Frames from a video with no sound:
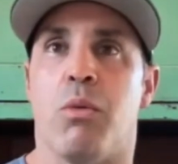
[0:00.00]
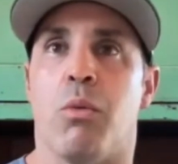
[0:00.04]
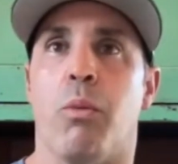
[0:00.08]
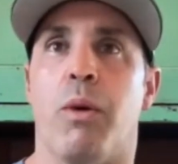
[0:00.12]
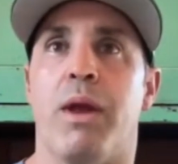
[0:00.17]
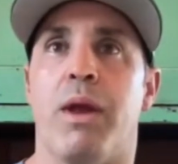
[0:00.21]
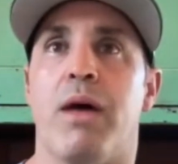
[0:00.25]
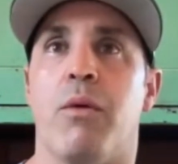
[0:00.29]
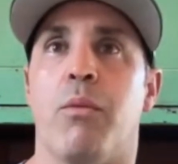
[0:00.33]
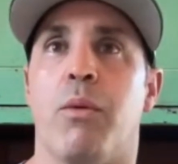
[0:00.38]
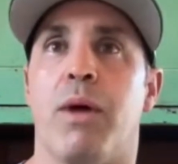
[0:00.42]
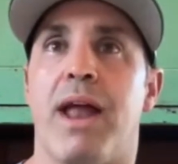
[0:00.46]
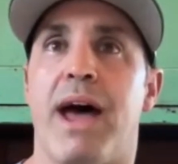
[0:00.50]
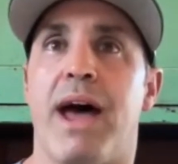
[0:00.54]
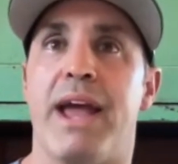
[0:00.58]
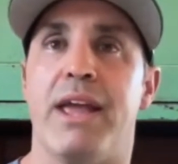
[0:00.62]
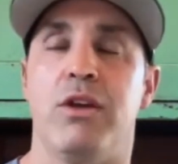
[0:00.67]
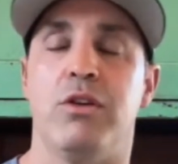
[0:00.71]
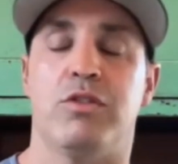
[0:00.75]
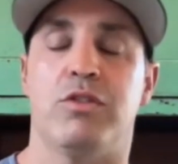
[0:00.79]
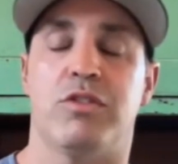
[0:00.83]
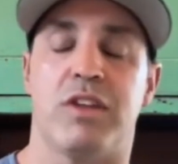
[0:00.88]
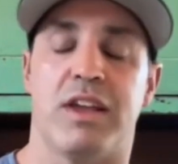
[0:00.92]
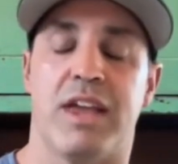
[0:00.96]
When I
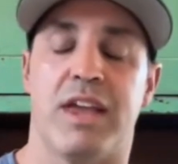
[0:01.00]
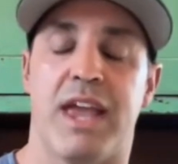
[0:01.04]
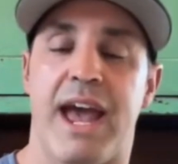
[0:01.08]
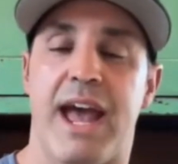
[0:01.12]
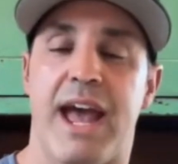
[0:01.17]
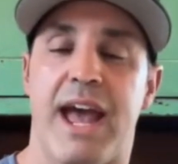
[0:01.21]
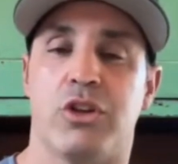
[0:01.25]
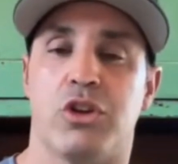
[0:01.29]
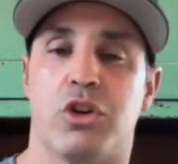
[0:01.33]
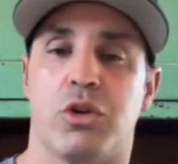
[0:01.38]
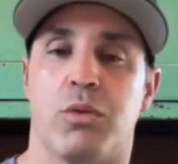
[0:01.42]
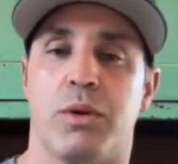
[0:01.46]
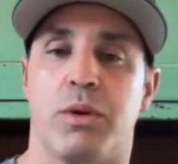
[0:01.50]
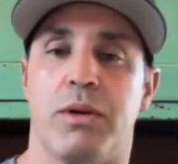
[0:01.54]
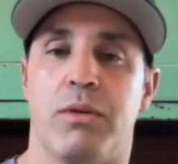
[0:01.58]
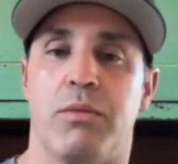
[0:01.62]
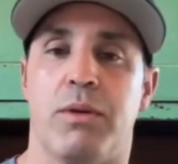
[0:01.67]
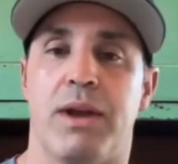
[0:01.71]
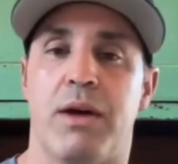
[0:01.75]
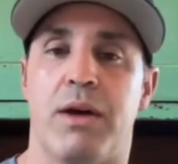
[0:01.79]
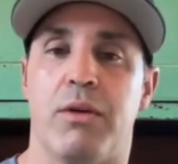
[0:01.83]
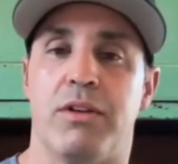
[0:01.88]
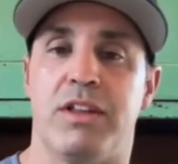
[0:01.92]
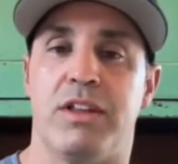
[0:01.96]
used to catch, or
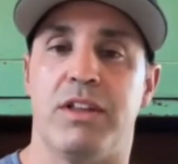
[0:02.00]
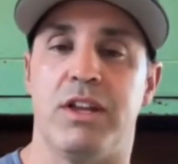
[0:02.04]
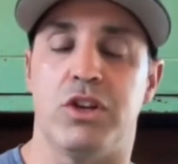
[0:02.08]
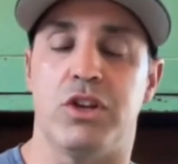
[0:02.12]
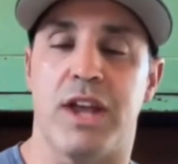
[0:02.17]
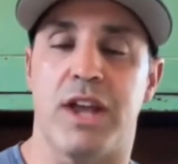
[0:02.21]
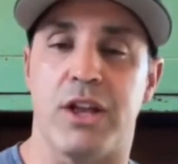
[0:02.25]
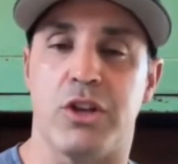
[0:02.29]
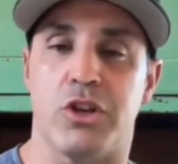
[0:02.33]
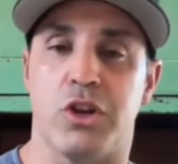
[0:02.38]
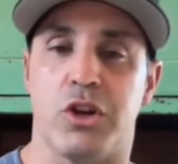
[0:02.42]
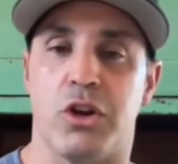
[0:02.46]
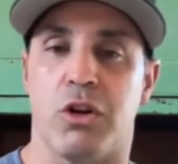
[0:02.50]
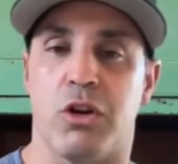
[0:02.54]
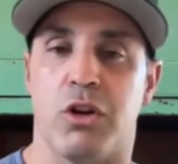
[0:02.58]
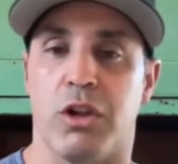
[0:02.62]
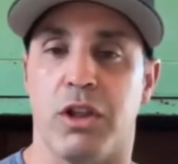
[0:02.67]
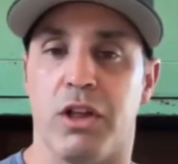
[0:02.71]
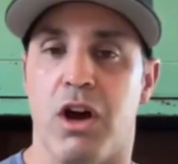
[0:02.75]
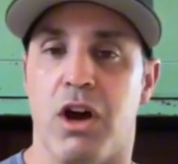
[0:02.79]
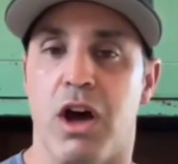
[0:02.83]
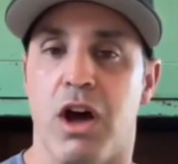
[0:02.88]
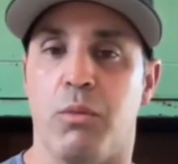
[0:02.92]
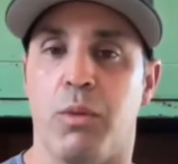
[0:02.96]
when I would teach catching
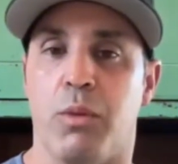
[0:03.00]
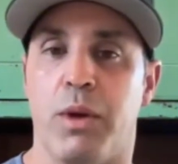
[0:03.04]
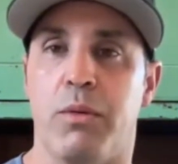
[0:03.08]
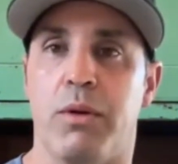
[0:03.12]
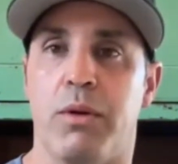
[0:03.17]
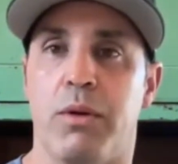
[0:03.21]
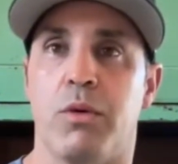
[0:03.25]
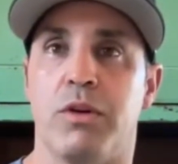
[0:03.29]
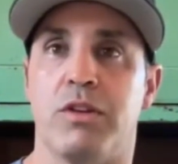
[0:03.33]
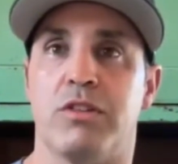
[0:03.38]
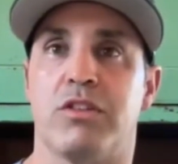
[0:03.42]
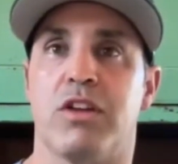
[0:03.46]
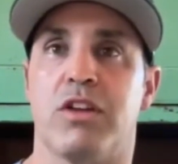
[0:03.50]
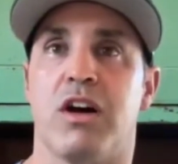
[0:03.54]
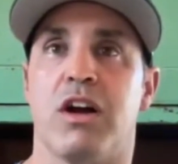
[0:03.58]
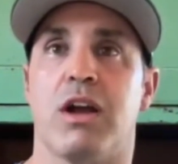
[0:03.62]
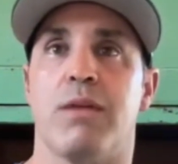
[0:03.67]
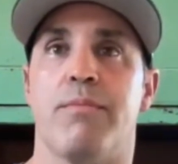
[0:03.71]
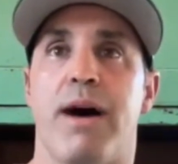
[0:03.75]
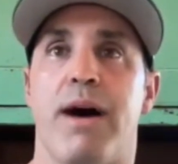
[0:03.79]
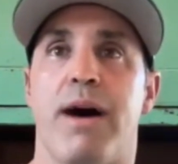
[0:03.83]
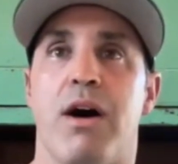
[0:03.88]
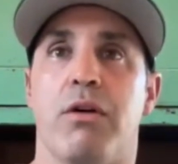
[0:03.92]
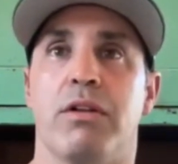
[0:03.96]
early on, we would always talk
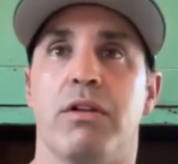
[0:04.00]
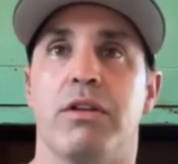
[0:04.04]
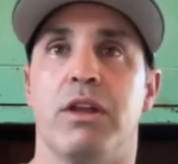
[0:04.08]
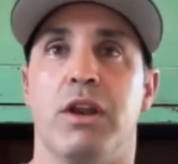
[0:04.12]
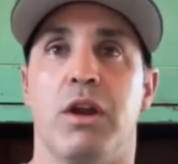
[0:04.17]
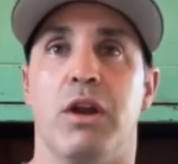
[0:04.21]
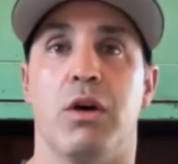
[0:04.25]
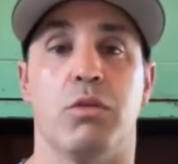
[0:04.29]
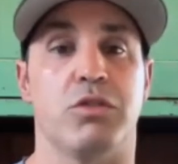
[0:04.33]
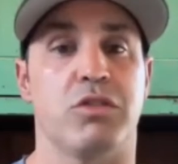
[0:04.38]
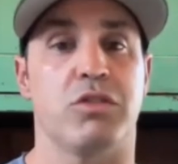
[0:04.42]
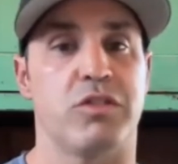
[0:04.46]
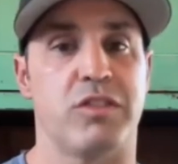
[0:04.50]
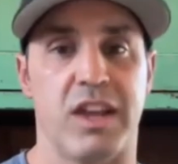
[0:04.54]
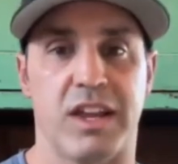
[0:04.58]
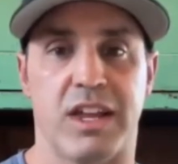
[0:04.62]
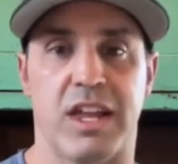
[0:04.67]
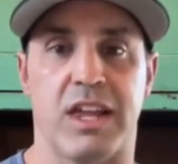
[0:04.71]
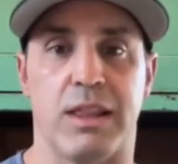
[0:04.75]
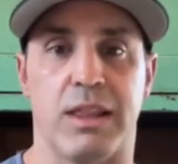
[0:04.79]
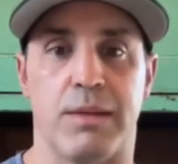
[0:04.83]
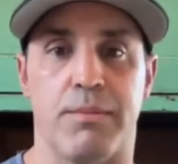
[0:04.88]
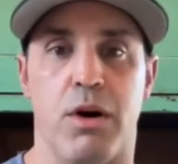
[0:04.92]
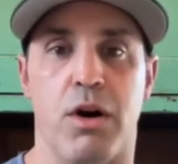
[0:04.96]
about,
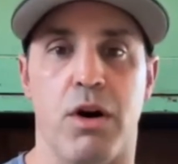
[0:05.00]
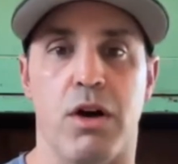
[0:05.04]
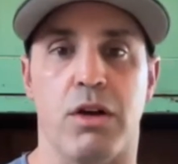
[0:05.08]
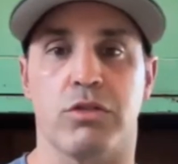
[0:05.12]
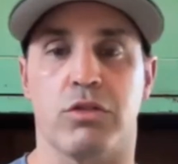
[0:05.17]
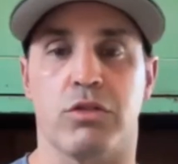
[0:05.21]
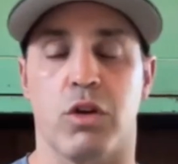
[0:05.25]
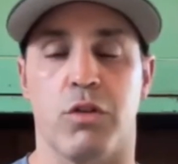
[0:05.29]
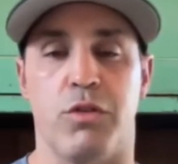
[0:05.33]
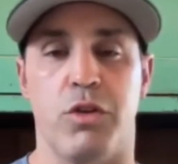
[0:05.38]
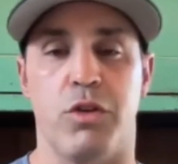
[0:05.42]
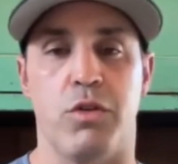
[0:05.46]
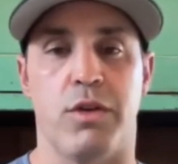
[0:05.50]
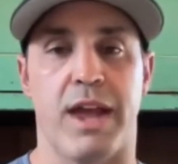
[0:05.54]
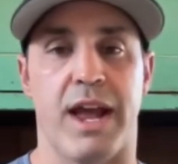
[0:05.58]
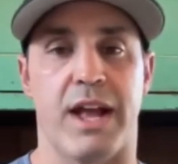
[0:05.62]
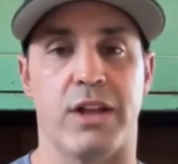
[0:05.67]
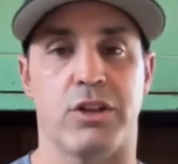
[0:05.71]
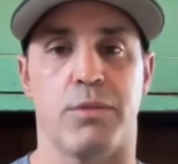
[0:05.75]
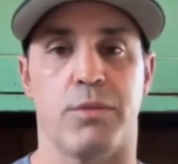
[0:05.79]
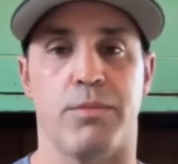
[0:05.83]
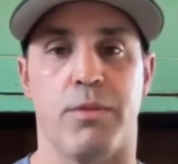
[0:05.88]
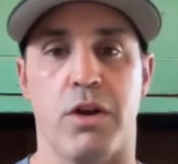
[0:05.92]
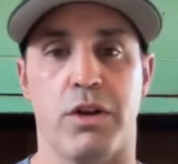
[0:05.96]
sticking the ball. So if you
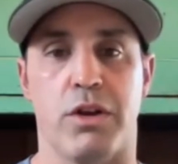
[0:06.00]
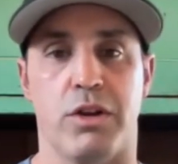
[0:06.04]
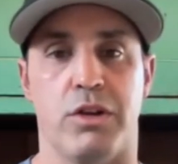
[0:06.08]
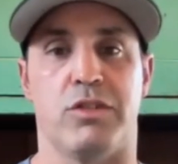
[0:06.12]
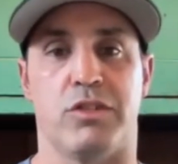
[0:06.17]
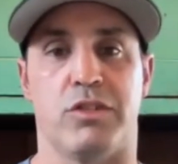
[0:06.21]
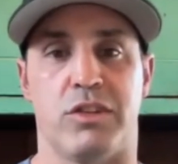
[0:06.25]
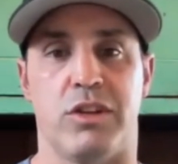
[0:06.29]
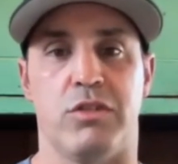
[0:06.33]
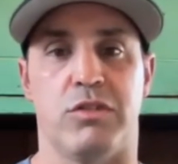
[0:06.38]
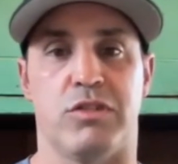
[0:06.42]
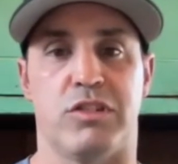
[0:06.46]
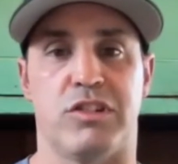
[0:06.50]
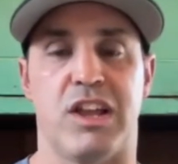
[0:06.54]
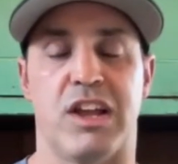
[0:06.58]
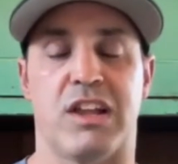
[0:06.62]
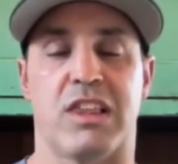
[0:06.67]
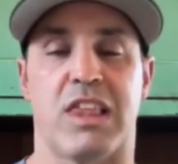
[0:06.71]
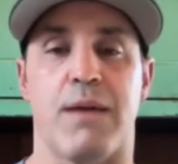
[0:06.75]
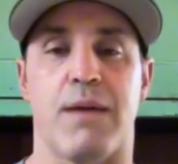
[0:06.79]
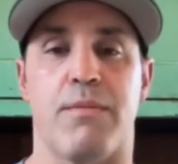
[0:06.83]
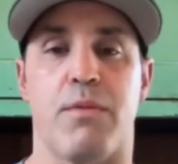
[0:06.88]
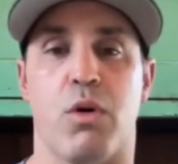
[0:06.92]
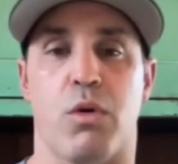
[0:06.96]
catch a ball, you
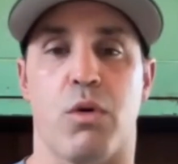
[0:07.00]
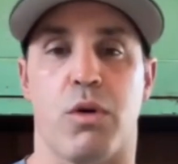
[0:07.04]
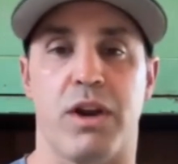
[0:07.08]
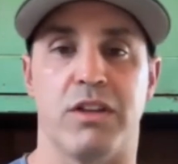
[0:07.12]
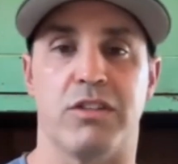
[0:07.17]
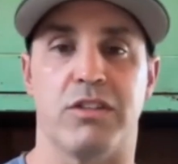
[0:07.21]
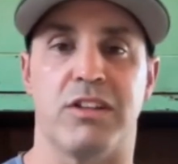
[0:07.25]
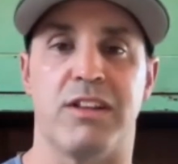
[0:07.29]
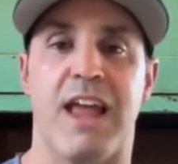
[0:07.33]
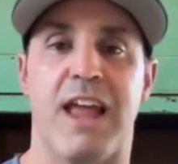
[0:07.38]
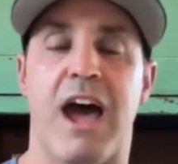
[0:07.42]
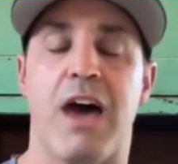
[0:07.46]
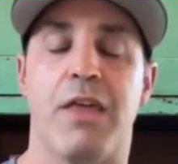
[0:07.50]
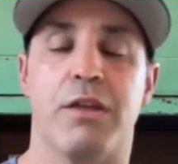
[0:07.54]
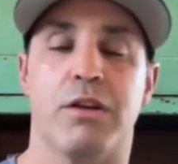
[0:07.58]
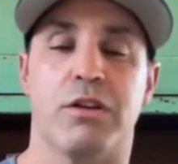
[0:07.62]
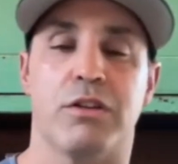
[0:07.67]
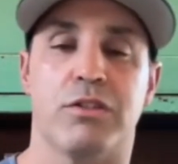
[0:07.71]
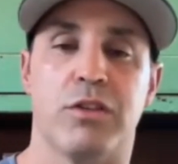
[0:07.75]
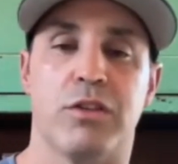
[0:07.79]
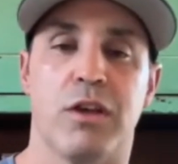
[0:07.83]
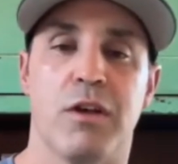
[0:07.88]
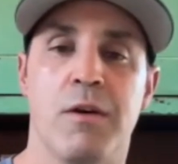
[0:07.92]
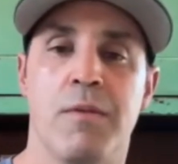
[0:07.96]
stick that ball where it is. And now
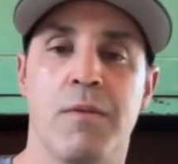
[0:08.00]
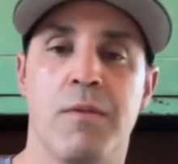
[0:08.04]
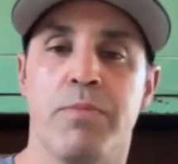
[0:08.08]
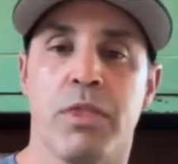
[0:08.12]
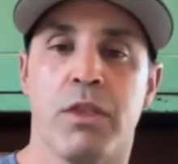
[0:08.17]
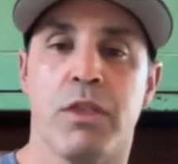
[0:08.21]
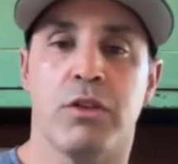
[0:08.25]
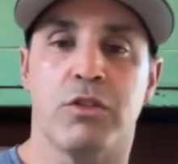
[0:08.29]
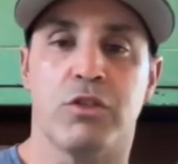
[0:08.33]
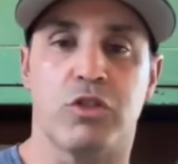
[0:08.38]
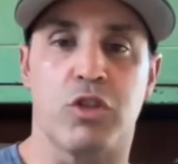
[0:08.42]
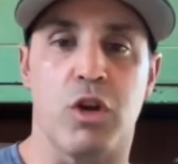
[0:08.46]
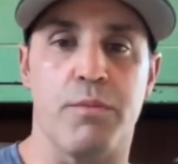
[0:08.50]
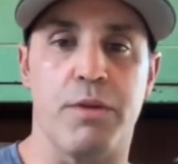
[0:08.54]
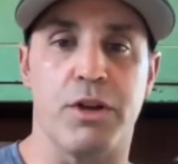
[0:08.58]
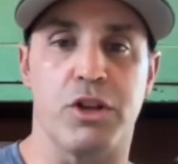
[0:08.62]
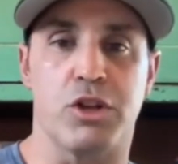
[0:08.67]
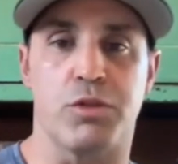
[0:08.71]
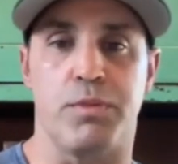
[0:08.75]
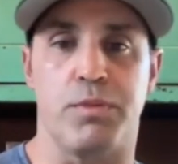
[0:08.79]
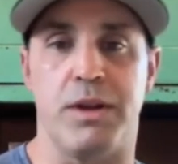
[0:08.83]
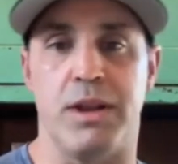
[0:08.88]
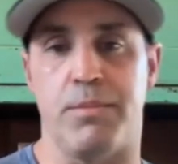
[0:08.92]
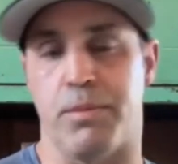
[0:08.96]
there's so
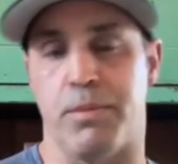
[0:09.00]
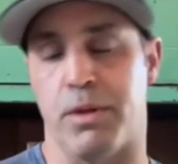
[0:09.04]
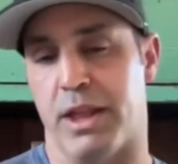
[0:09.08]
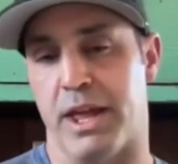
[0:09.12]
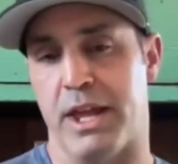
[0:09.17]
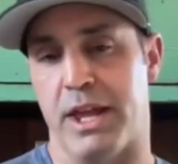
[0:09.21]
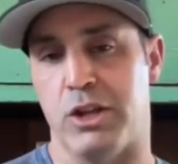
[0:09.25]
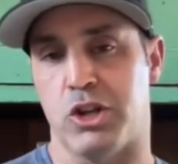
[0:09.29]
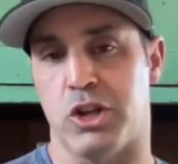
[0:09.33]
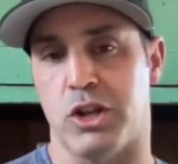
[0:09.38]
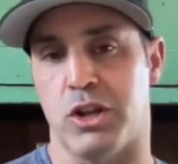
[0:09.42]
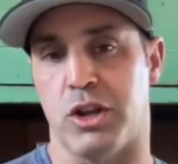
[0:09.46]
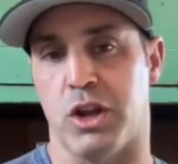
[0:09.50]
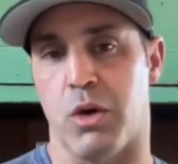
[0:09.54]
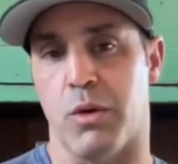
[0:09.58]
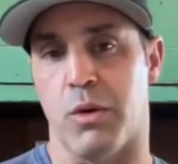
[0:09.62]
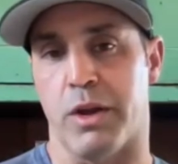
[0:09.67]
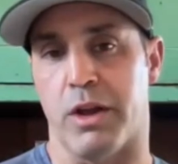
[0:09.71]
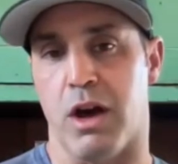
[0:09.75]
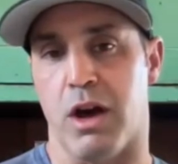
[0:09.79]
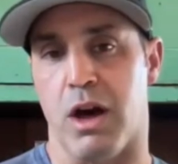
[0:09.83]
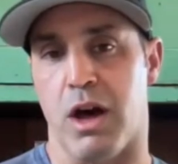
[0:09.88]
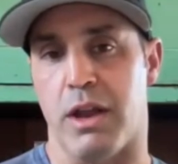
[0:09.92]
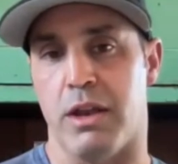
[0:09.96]
much manipulation
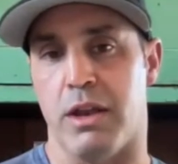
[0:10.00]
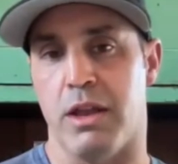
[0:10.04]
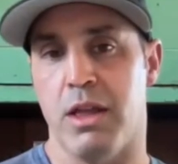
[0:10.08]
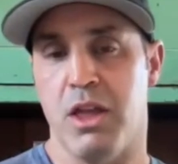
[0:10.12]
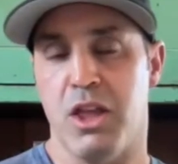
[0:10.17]
going on.